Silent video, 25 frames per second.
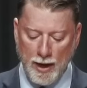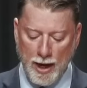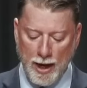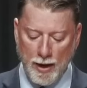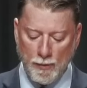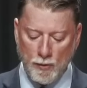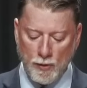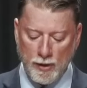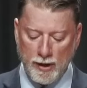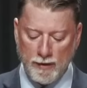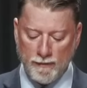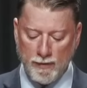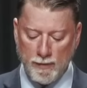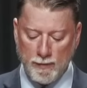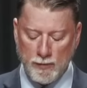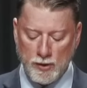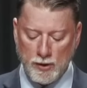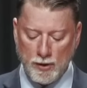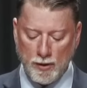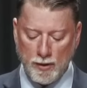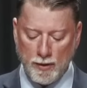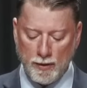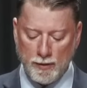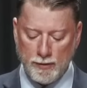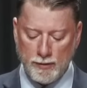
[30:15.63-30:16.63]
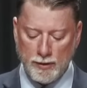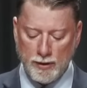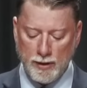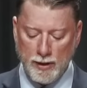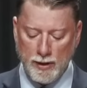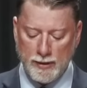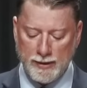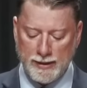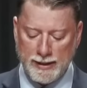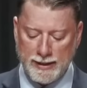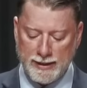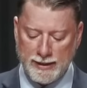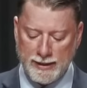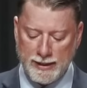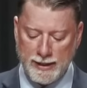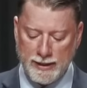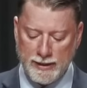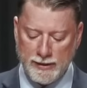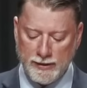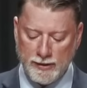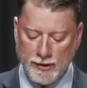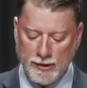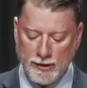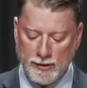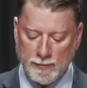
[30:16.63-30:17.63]
I will give him charge to
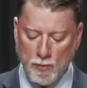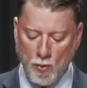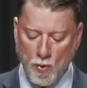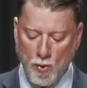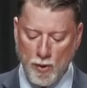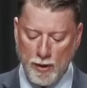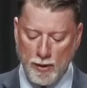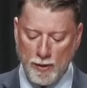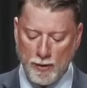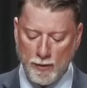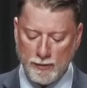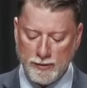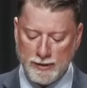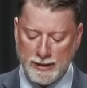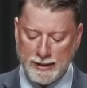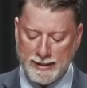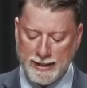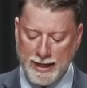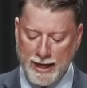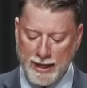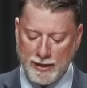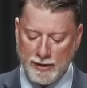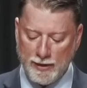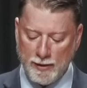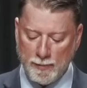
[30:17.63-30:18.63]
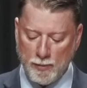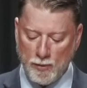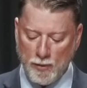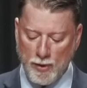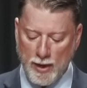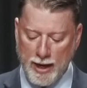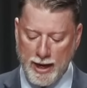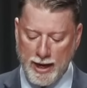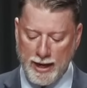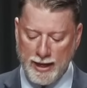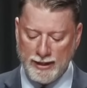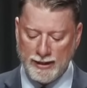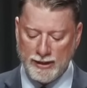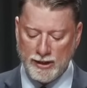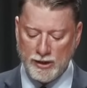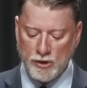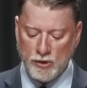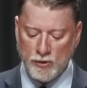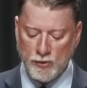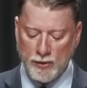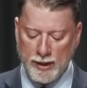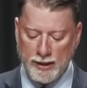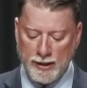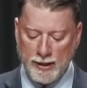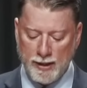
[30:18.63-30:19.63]
seize the spoil, to take the prey, and to
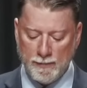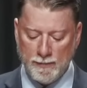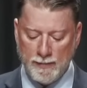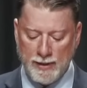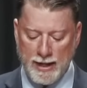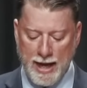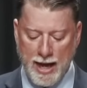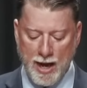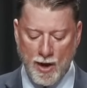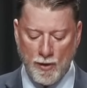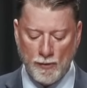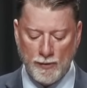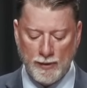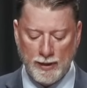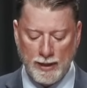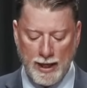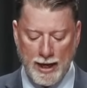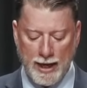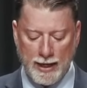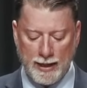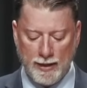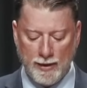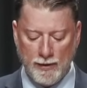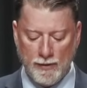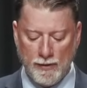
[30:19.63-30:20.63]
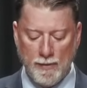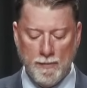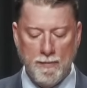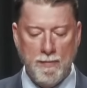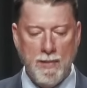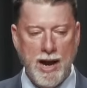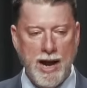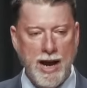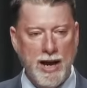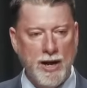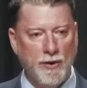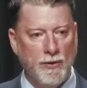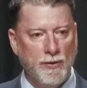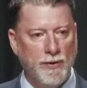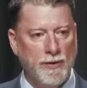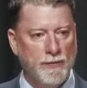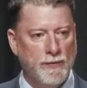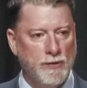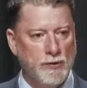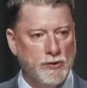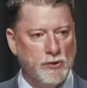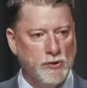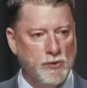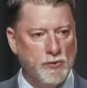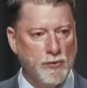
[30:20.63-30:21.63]
tread them down like the mire
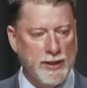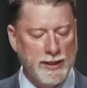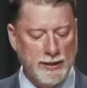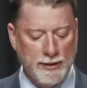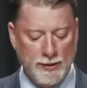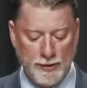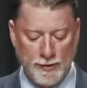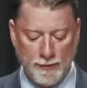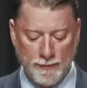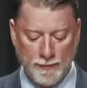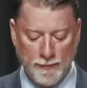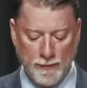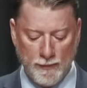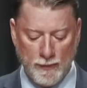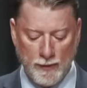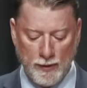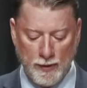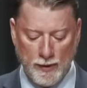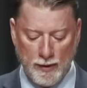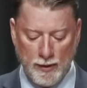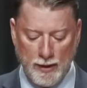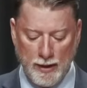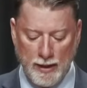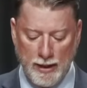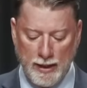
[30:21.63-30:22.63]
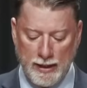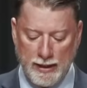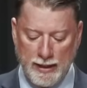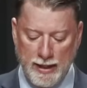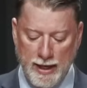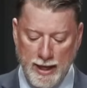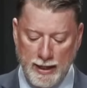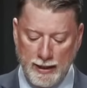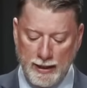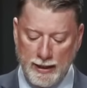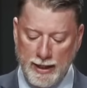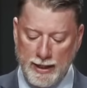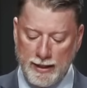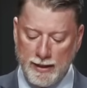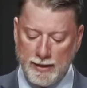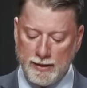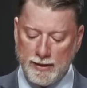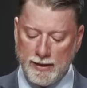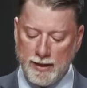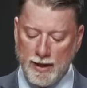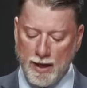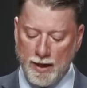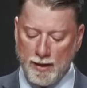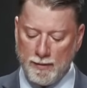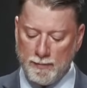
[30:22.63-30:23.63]
in the street. Yet he
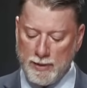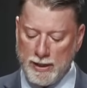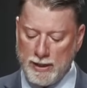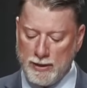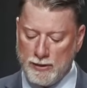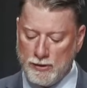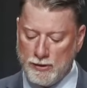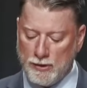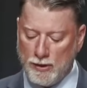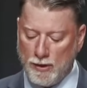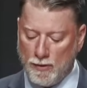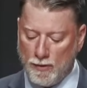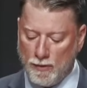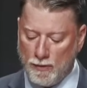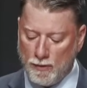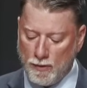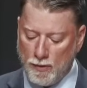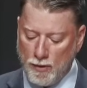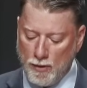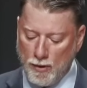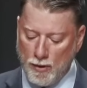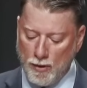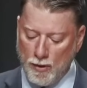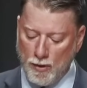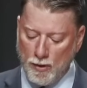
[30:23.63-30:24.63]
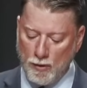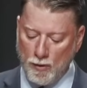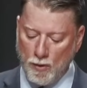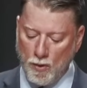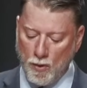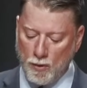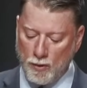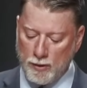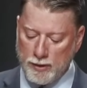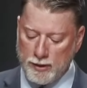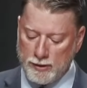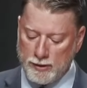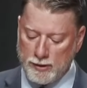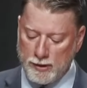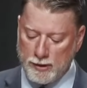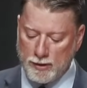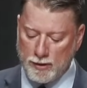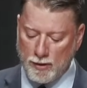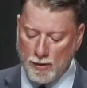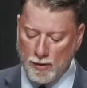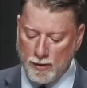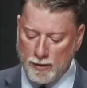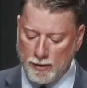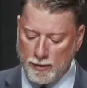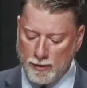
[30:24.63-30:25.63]
does not mean so, nor does
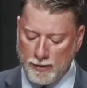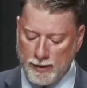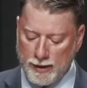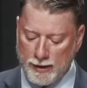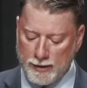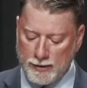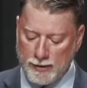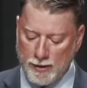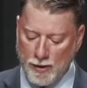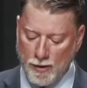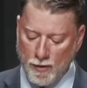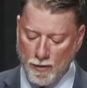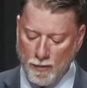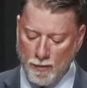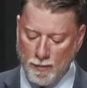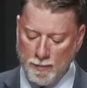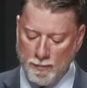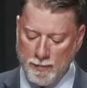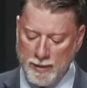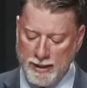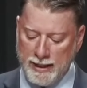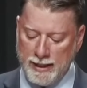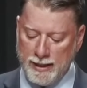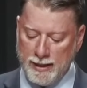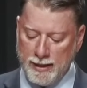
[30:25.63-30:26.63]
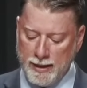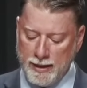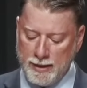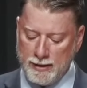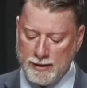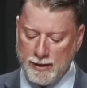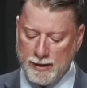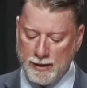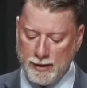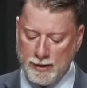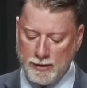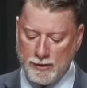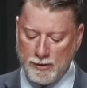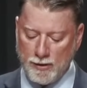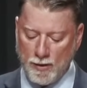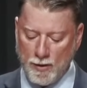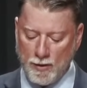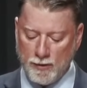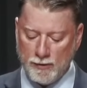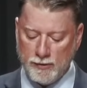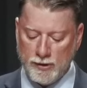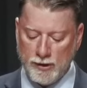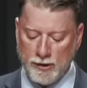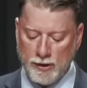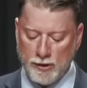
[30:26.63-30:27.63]
his heart think so, but it is in his
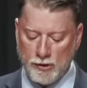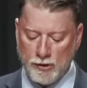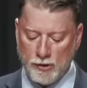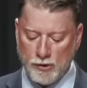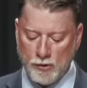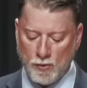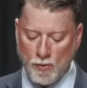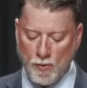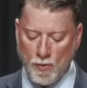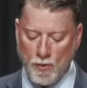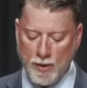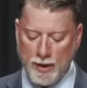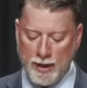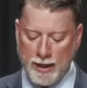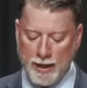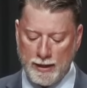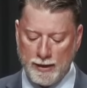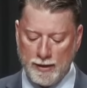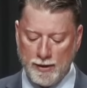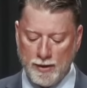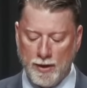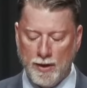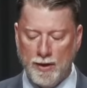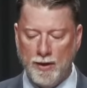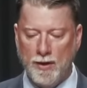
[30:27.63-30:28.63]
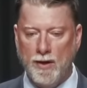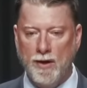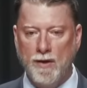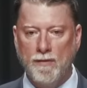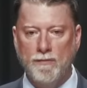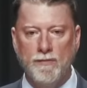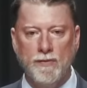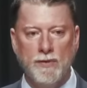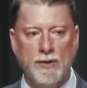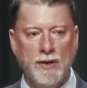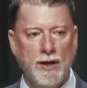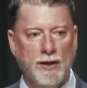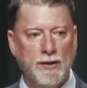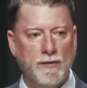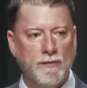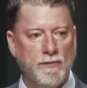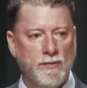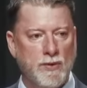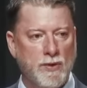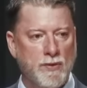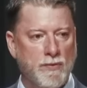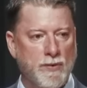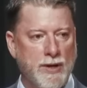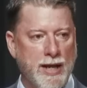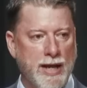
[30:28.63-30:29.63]
heart to destroy and cut off not a
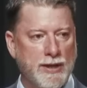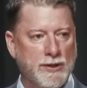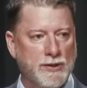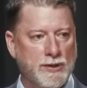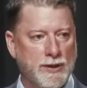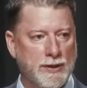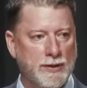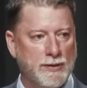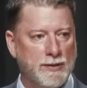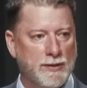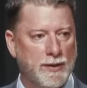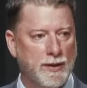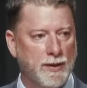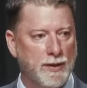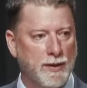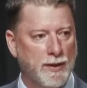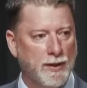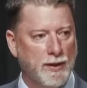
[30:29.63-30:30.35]
few nations.